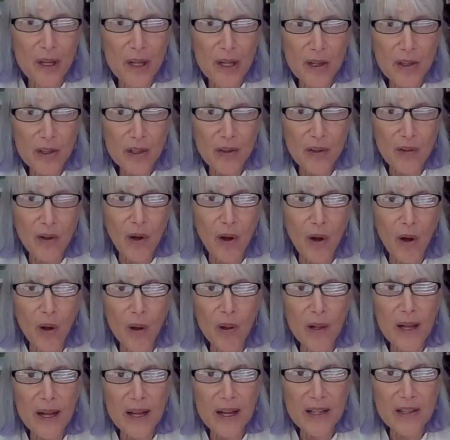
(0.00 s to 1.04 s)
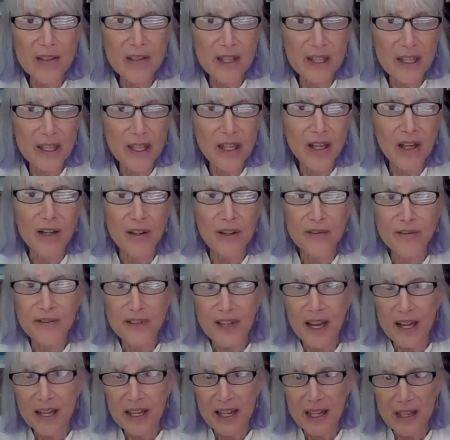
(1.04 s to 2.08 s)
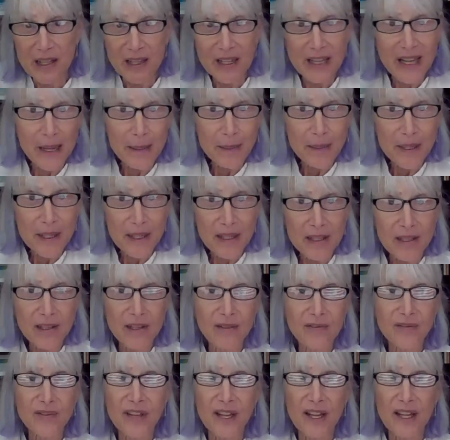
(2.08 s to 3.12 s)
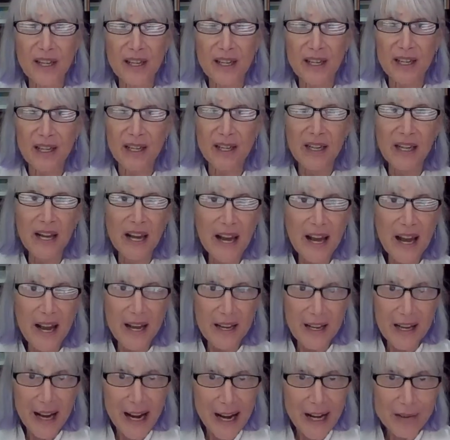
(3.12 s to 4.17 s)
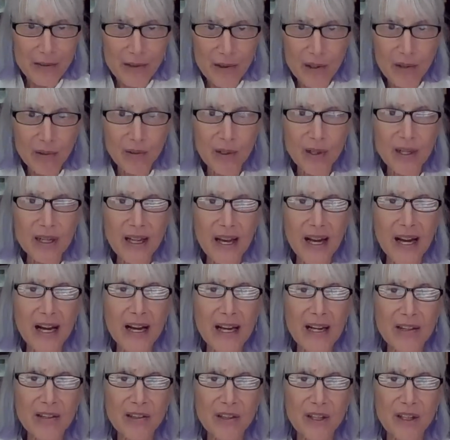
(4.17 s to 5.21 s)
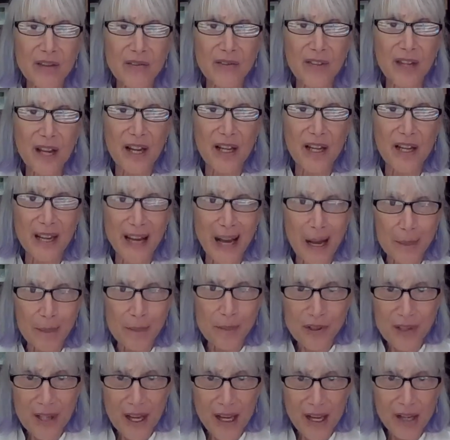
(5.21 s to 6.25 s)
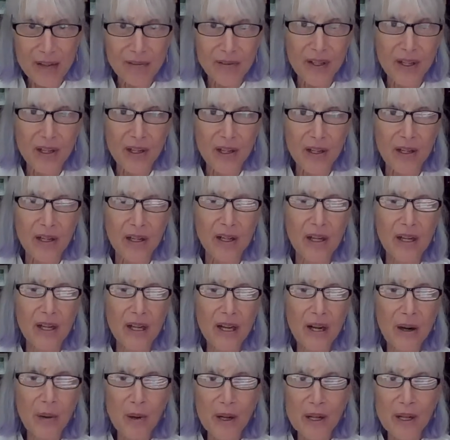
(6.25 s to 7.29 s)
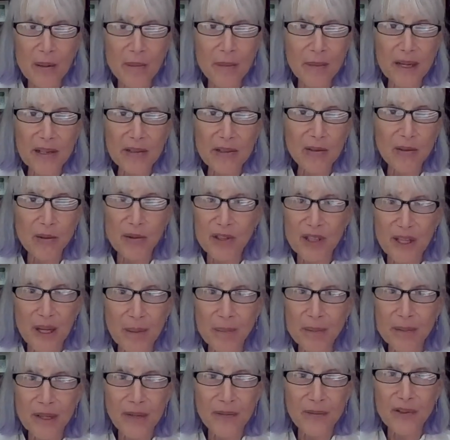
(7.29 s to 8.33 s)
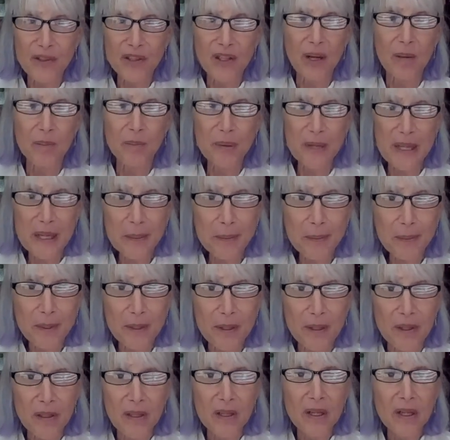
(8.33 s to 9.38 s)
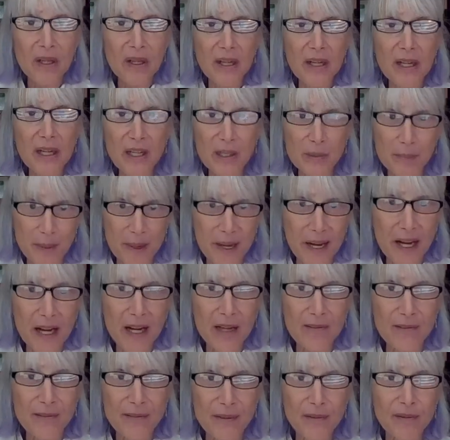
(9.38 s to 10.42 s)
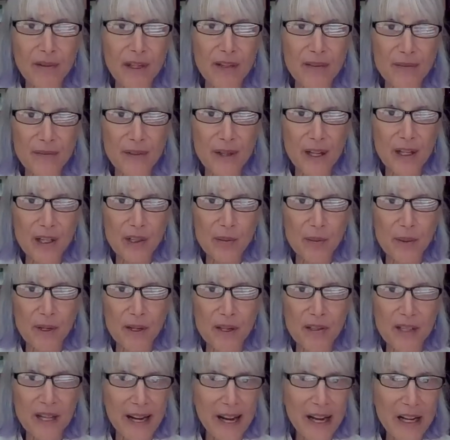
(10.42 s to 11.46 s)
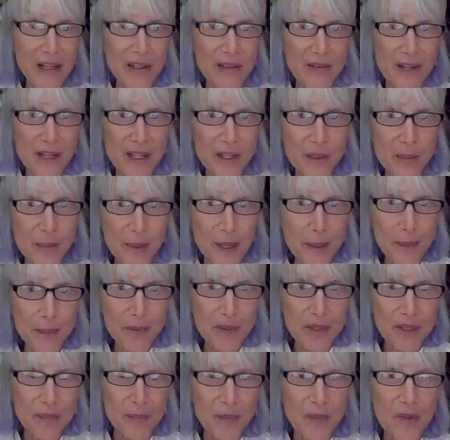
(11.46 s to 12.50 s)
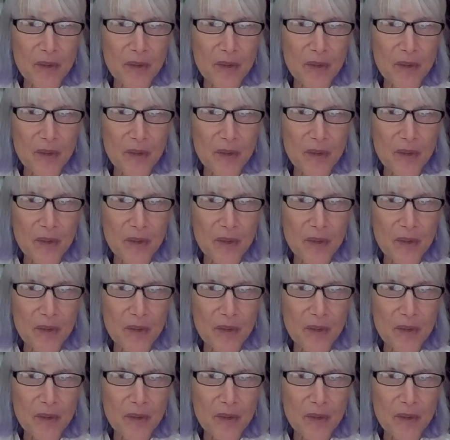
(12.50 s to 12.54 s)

So the whole idea of taking lemon, of taking hydrochloric acid, of taking apple cider vinegar, while it may do something for some people, it's bad for reflux because it activates pepsin.